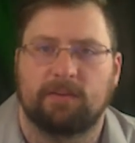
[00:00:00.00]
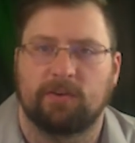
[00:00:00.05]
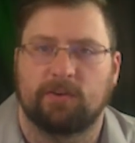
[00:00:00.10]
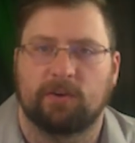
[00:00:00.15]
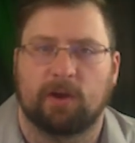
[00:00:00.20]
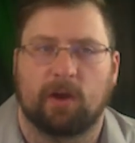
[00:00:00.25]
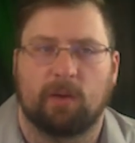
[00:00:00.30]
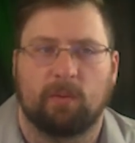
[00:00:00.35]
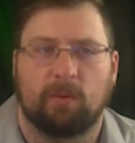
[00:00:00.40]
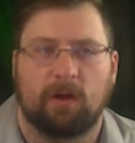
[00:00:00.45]
to
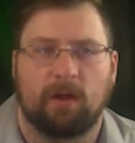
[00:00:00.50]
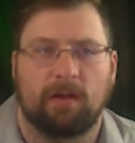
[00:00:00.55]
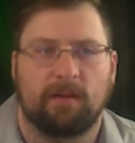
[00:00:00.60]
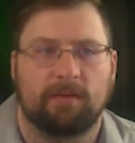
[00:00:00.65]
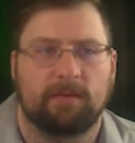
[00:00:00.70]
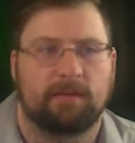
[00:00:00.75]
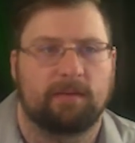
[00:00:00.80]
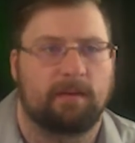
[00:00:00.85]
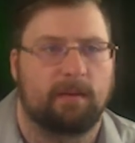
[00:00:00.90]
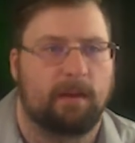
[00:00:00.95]
draw
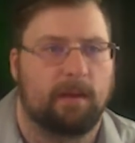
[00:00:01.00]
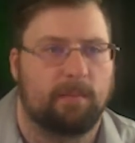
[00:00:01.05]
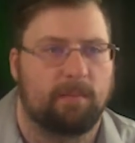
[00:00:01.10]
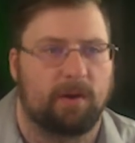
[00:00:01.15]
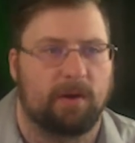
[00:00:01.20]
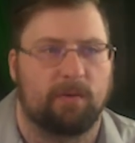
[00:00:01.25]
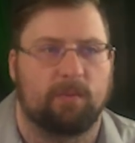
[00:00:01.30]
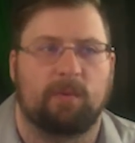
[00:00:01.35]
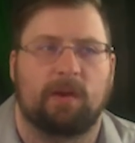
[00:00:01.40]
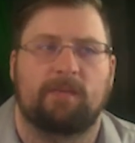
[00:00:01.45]
walls,
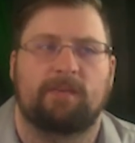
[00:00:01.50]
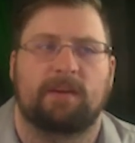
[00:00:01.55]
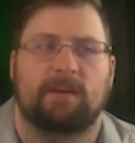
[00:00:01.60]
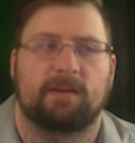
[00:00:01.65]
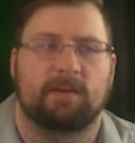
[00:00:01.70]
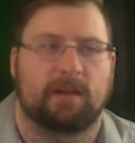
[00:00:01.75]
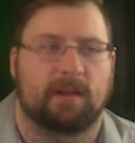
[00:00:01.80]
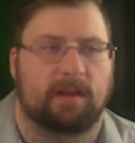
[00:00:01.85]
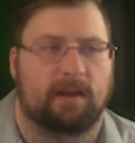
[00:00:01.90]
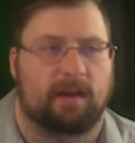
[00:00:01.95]
but in Revit
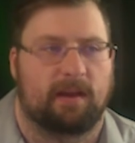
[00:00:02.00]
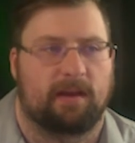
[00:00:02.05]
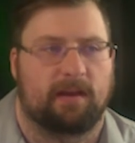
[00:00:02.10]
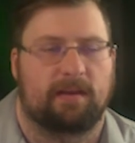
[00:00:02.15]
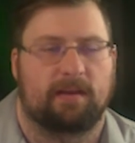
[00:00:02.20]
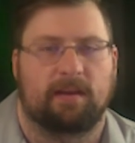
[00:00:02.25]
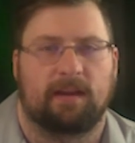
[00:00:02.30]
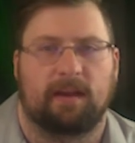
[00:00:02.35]
you cannot,